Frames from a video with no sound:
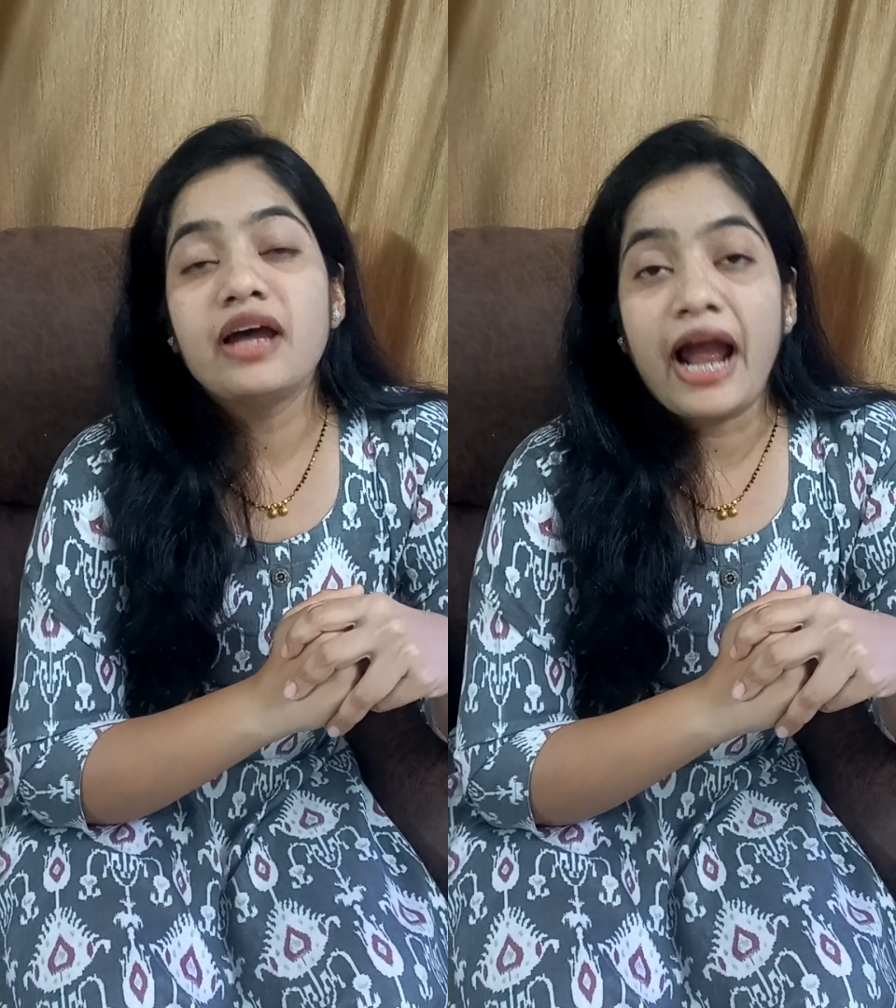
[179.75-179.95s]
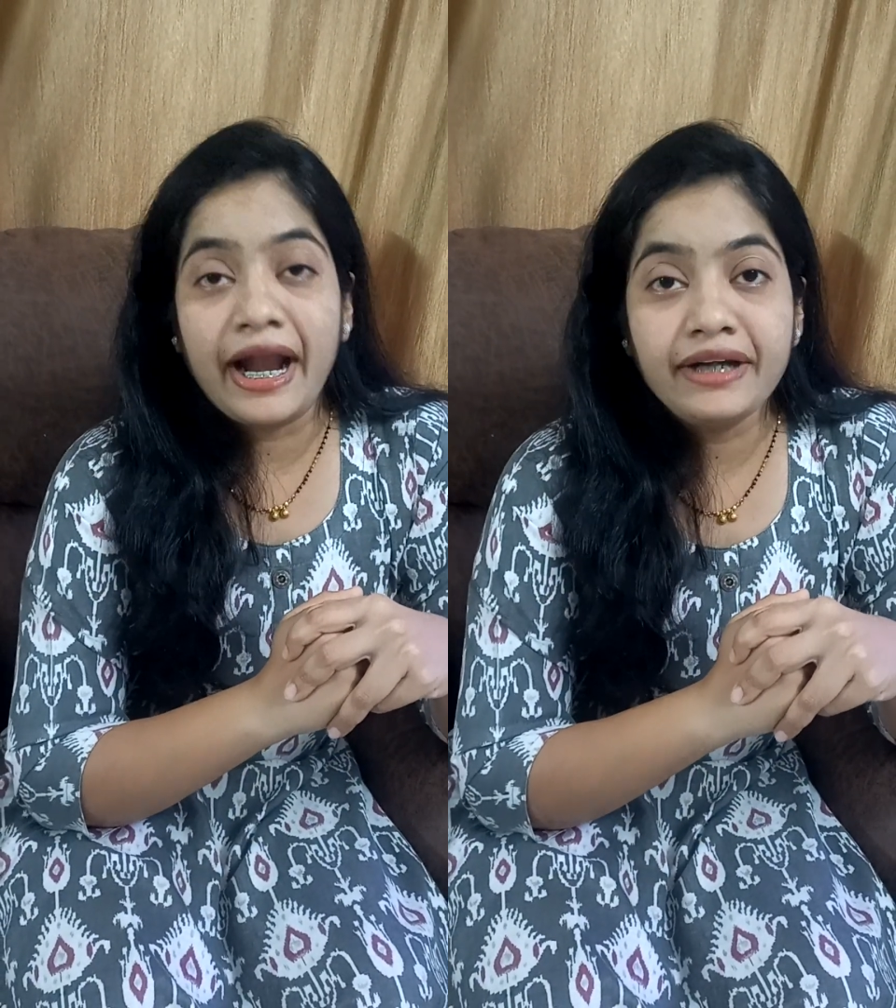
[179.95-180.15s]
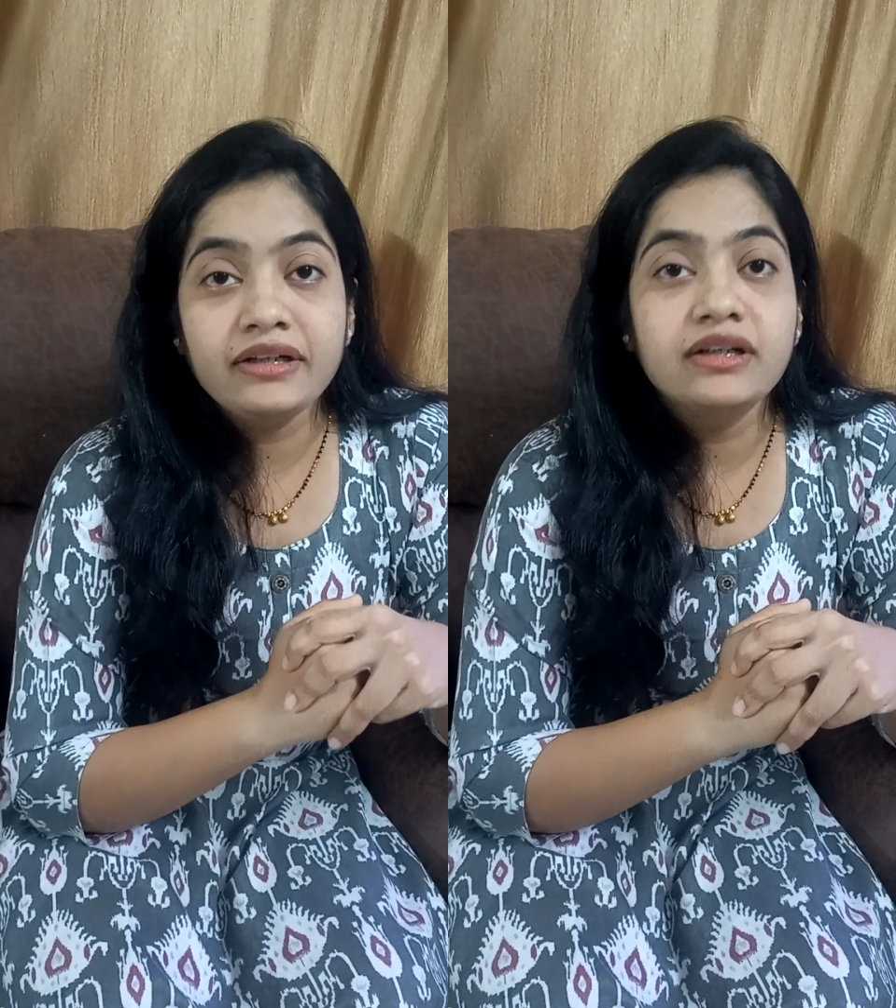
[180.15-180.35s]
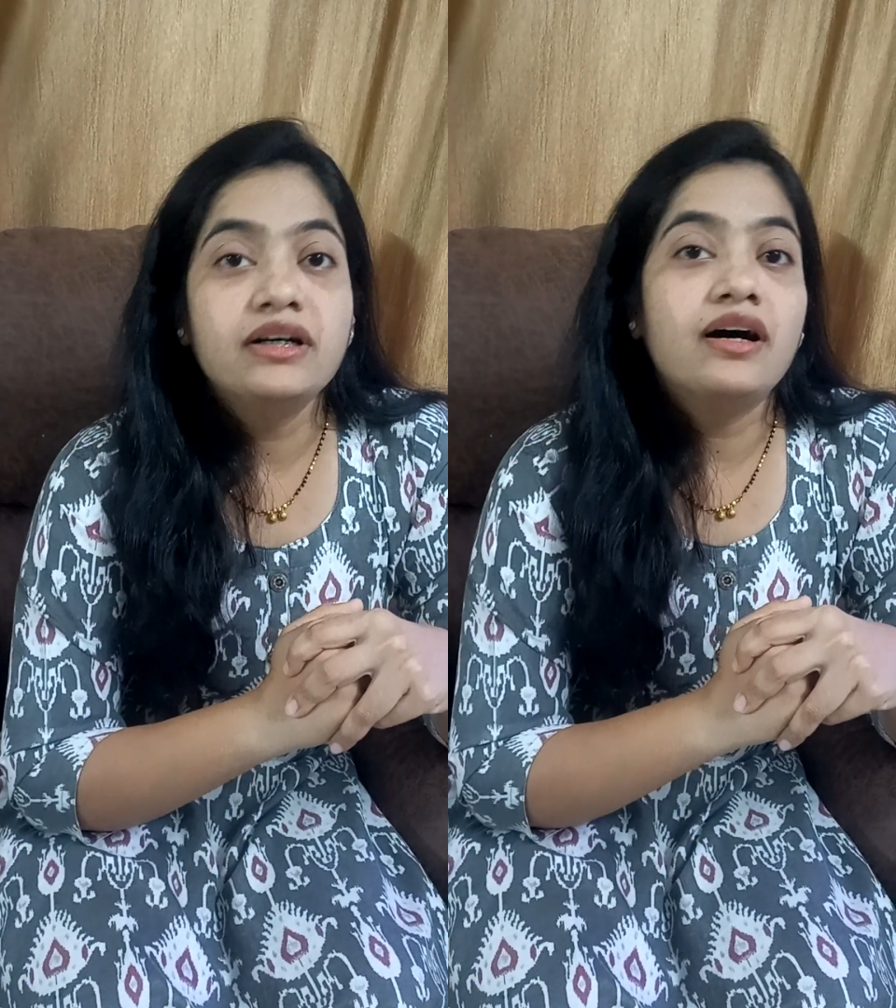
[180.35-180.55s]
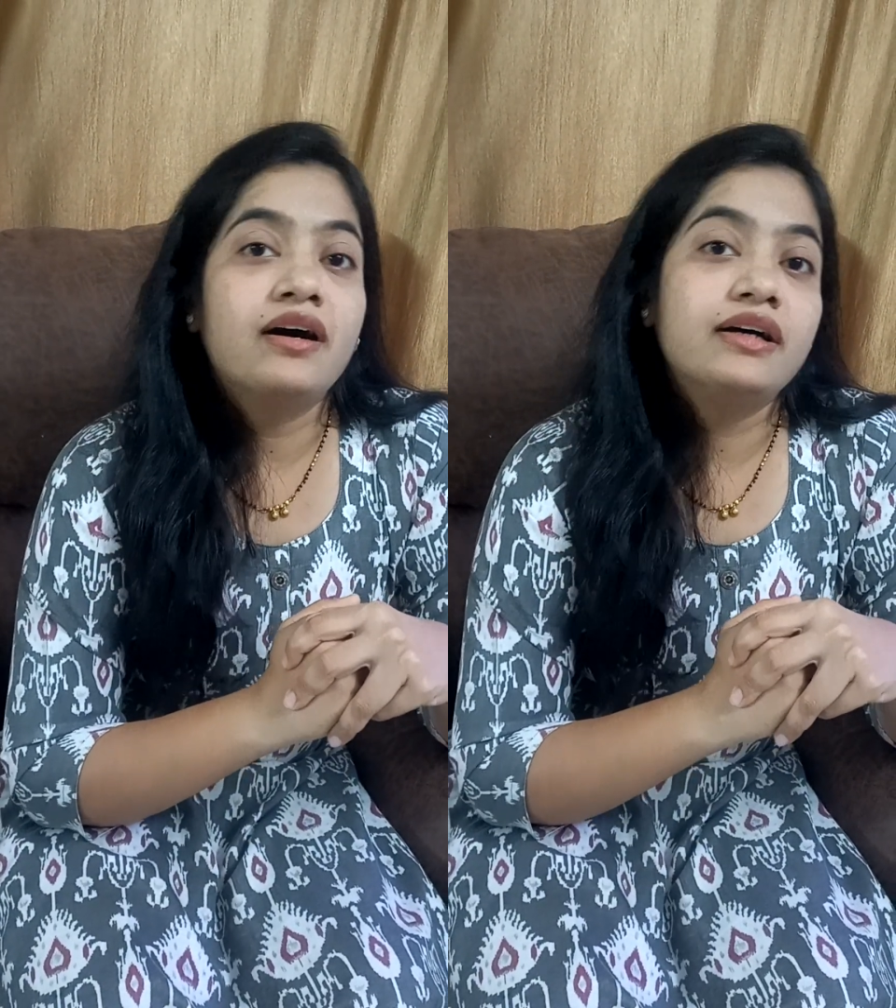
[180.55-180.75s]
And
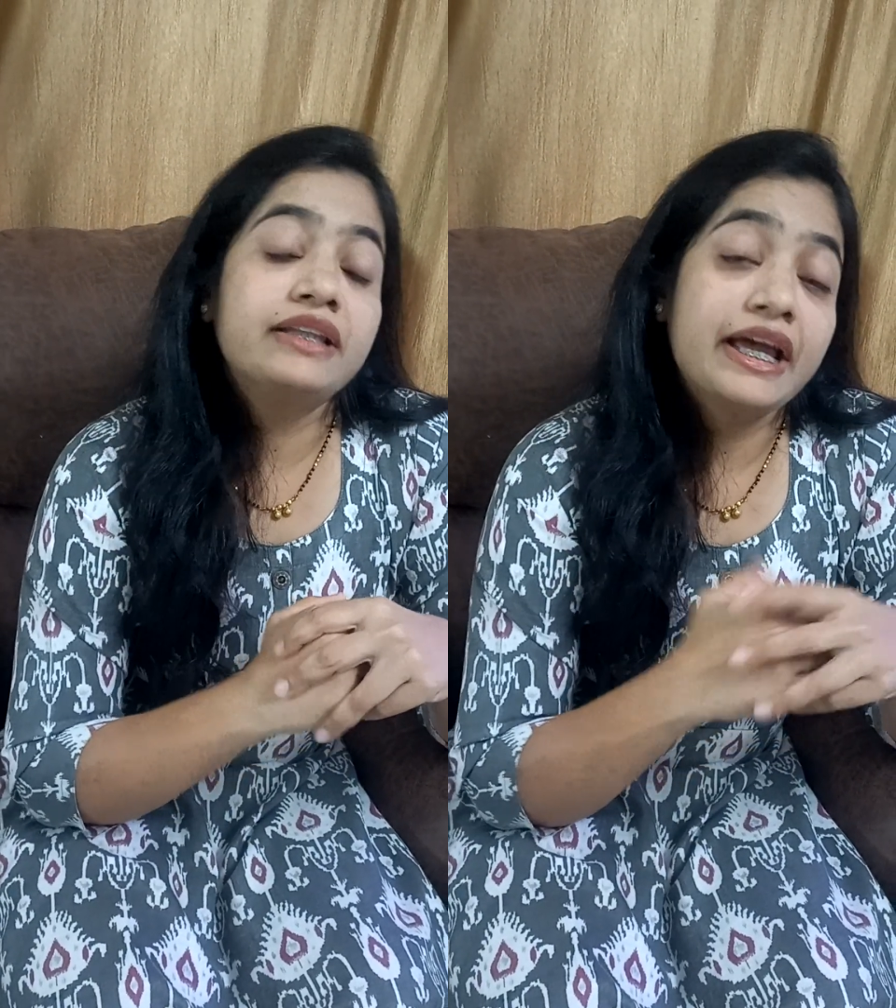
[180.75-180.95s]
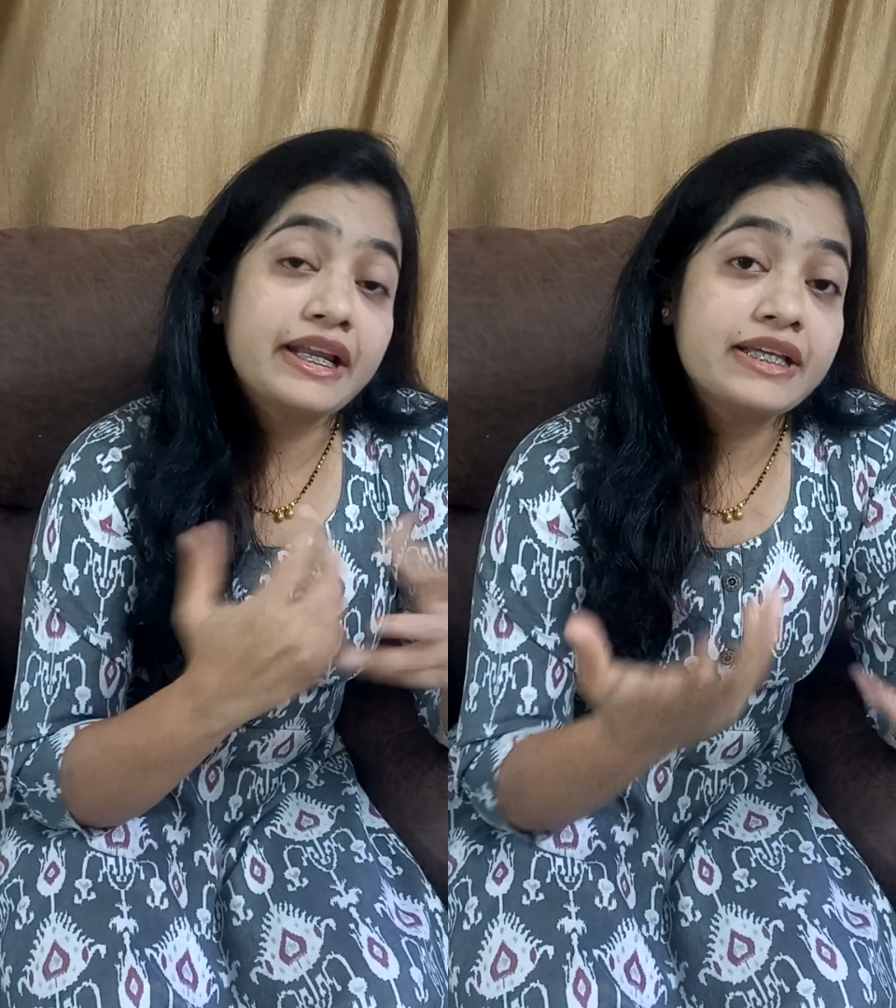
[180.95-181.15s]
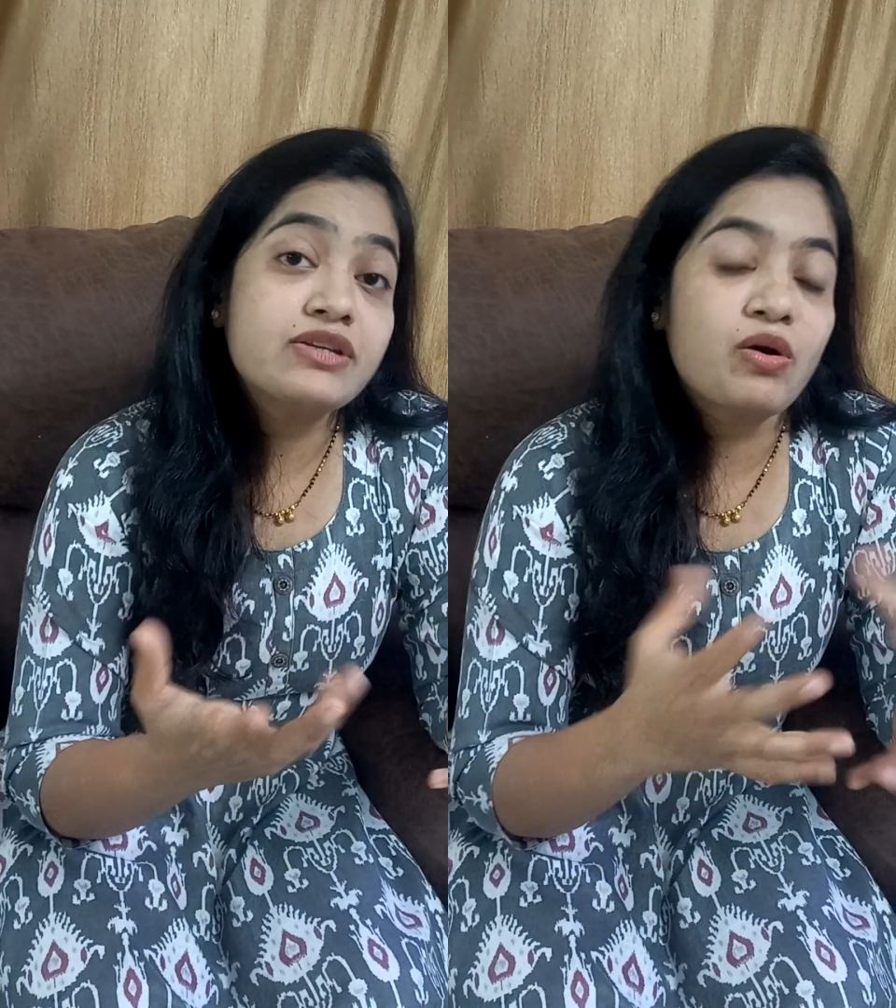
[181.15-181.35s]
there is